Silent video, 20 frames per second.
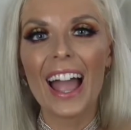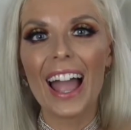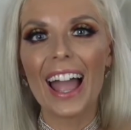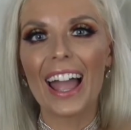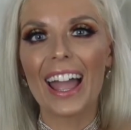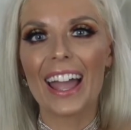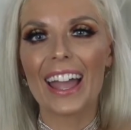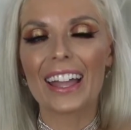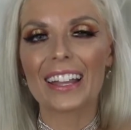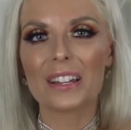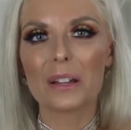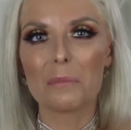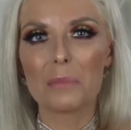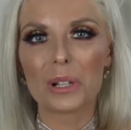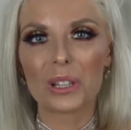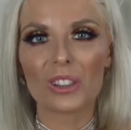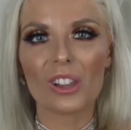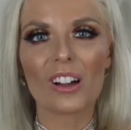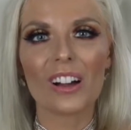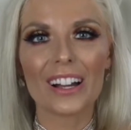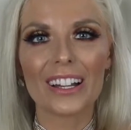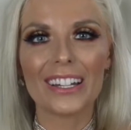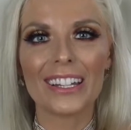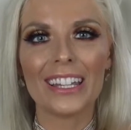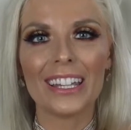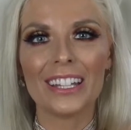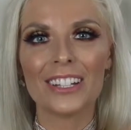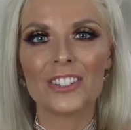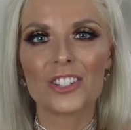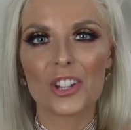And
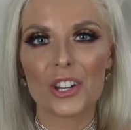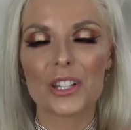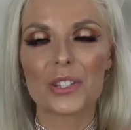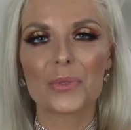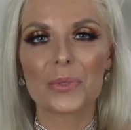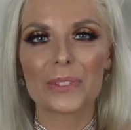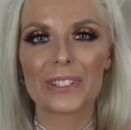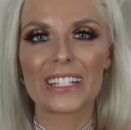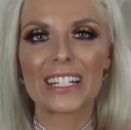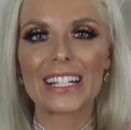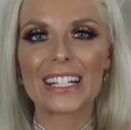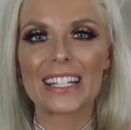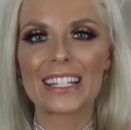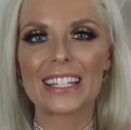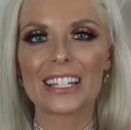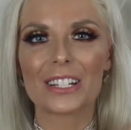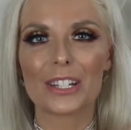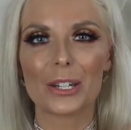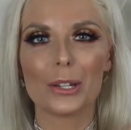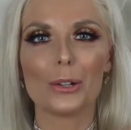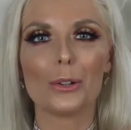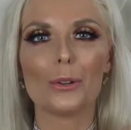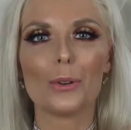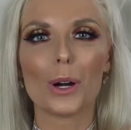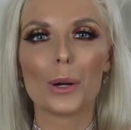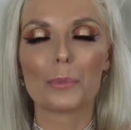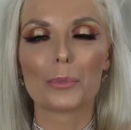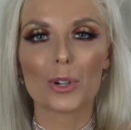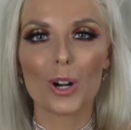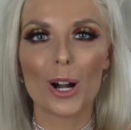Milani just released a new
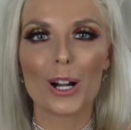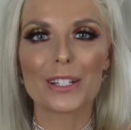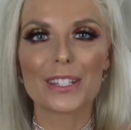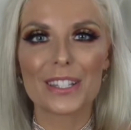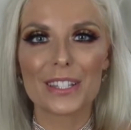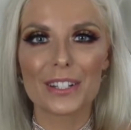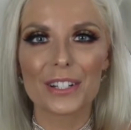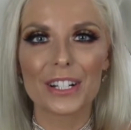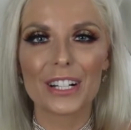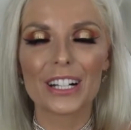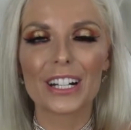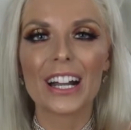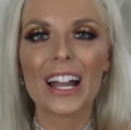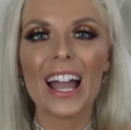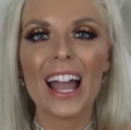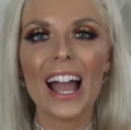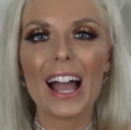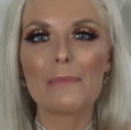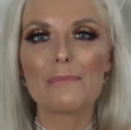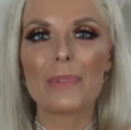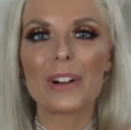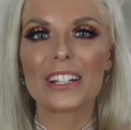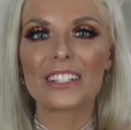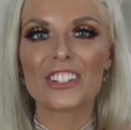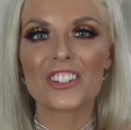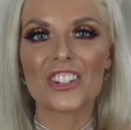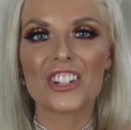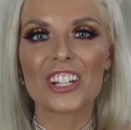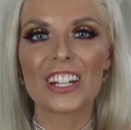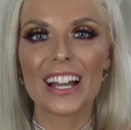bronzer, but
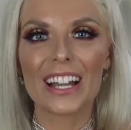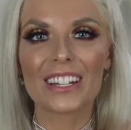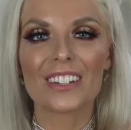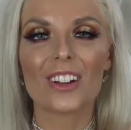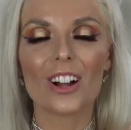she had